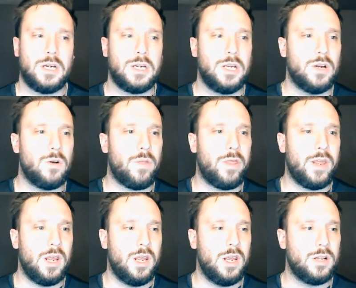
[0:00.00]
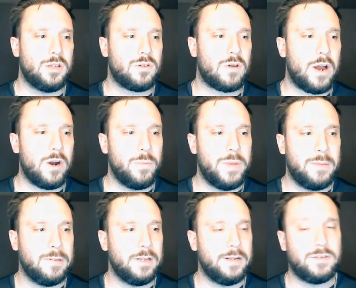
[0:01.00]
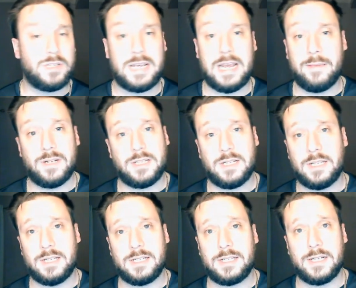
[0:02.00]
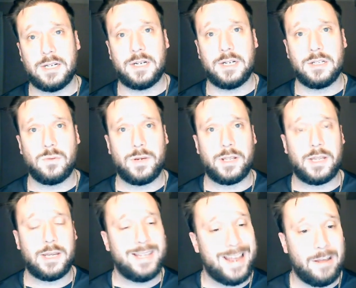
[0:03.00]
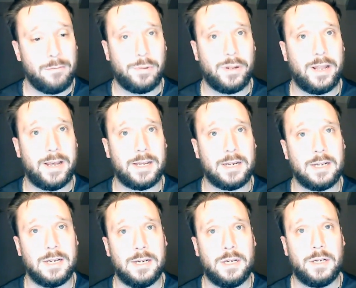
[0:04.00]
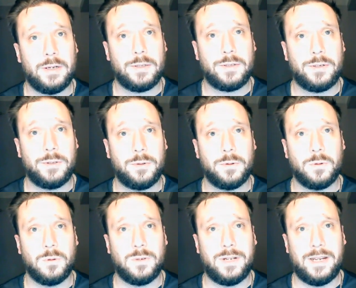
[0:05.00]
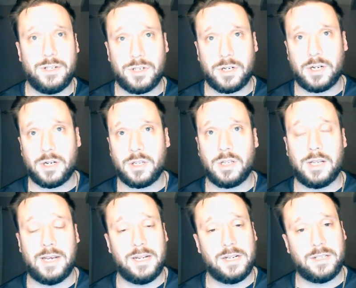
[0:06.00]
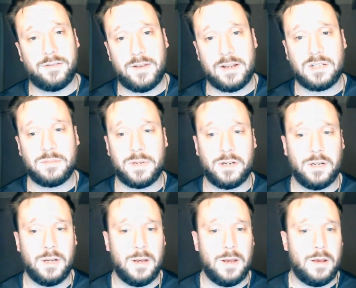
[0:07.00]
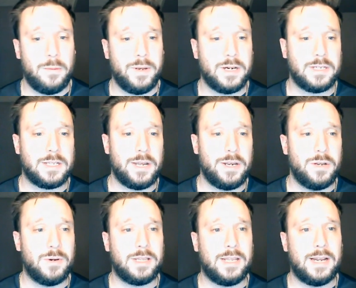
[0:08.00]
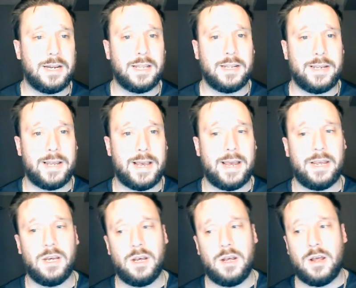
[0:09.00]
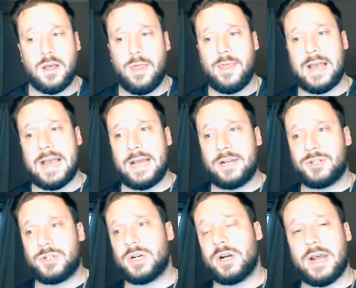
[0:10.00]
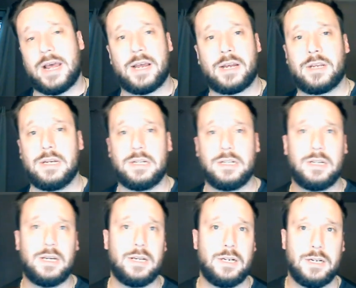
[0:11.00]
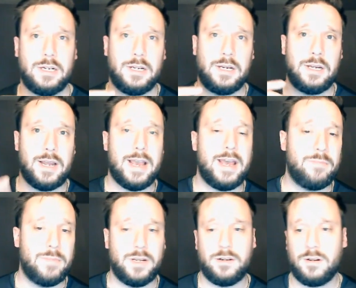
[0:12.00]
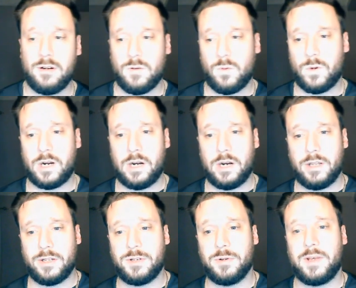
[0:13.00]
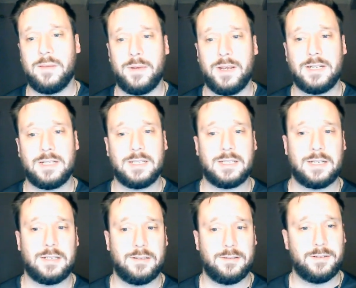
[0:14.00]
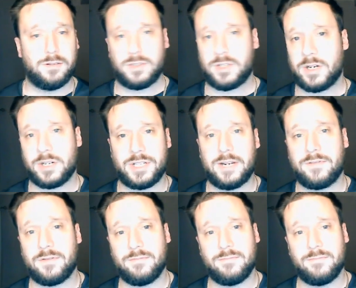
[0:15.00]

you know, the Toronto Maple Leafs came into this series with a game plan to injure the Lightning defenseman because they knew at the end of the day that Cernak and and and Hedman were the two key pieces, and, you know, Sergachev